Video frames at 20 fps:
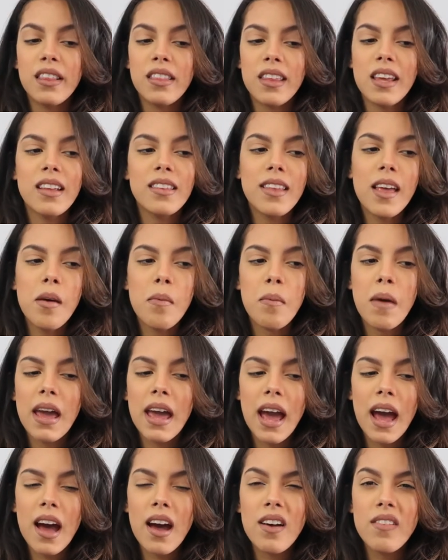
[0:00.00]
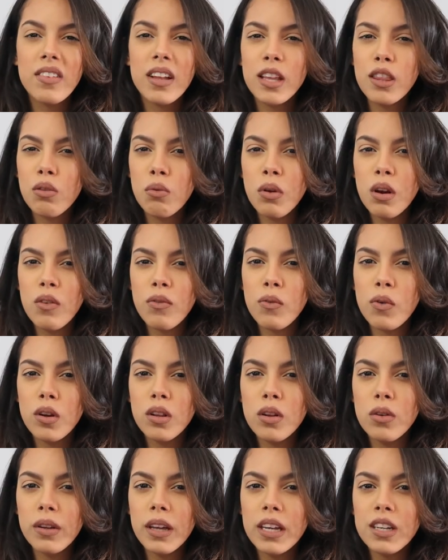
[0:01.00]
they may have like 3 or 4
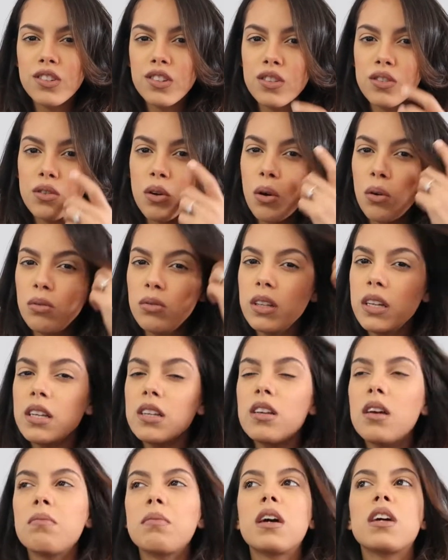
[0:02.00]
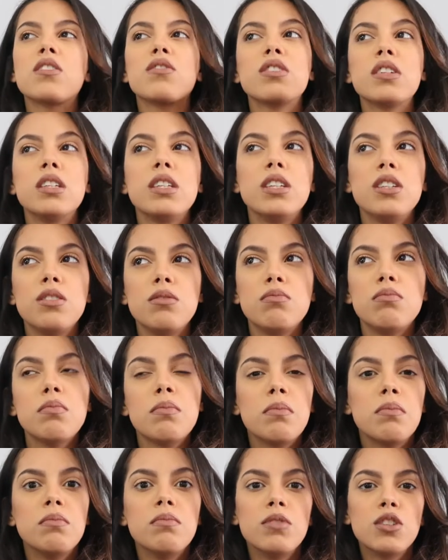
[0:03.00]
locations only. I'm not really
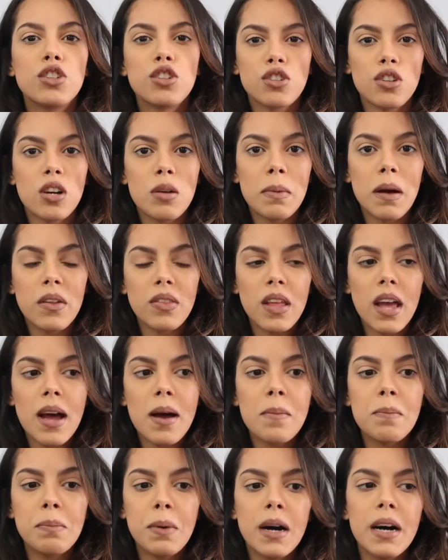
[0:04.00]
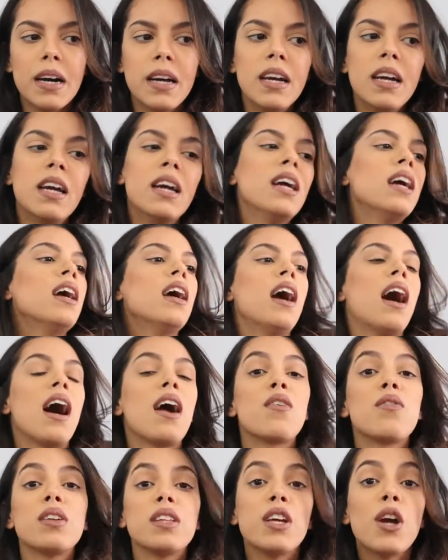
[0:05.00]
sure about that, but I
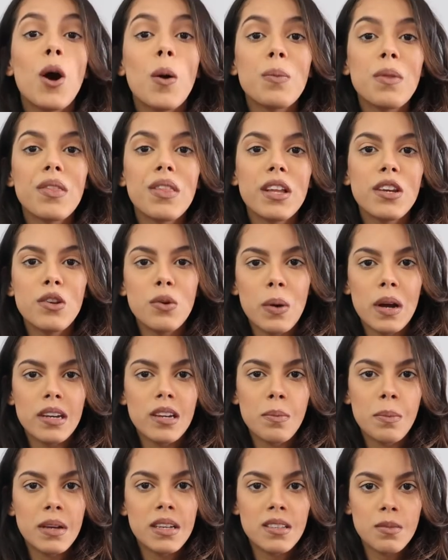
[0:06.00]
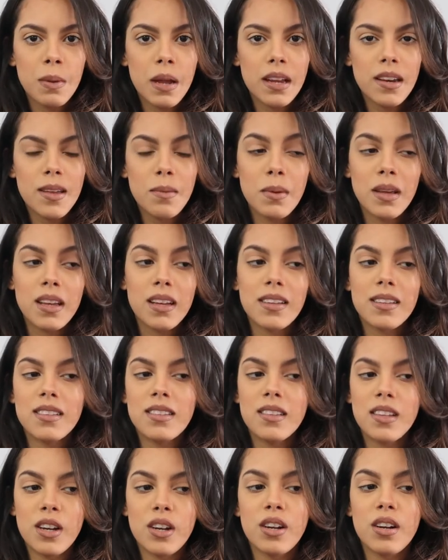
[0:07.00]
really hope that they do end up expanding
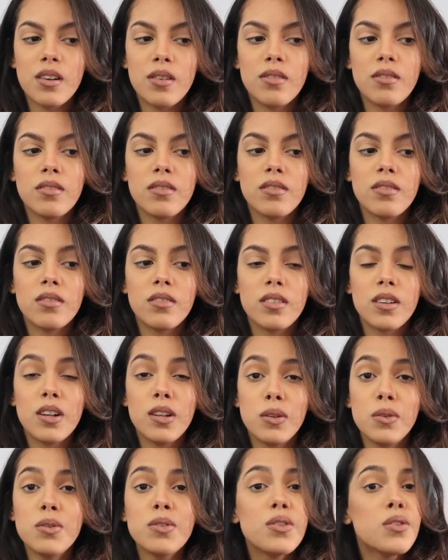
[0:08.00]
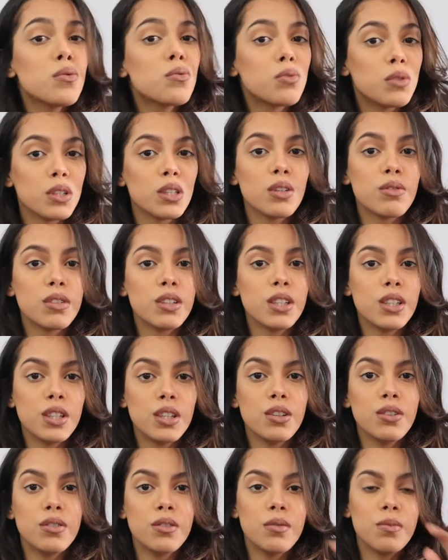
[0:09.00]
because their clothes are really
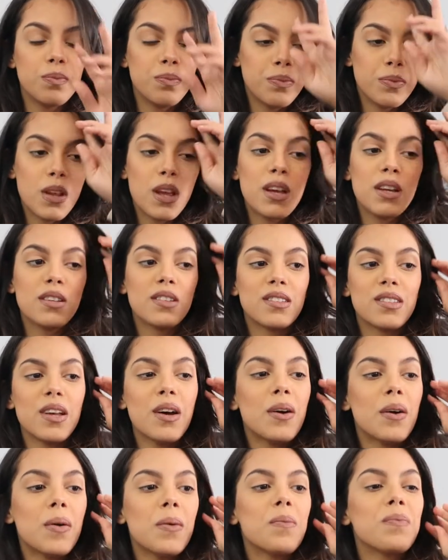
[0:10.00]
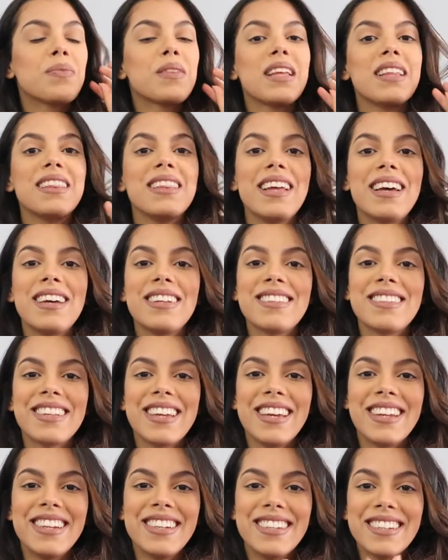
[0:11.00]
cute. So let's
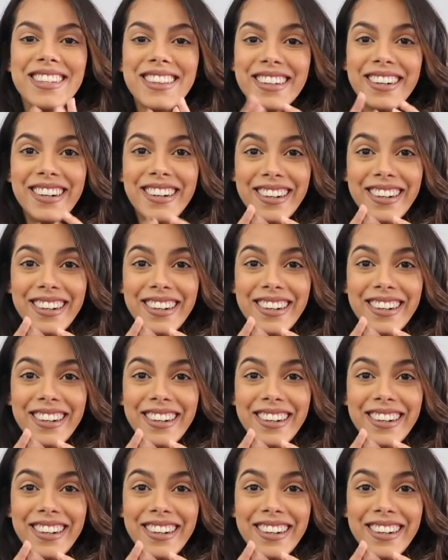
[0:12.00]
get into the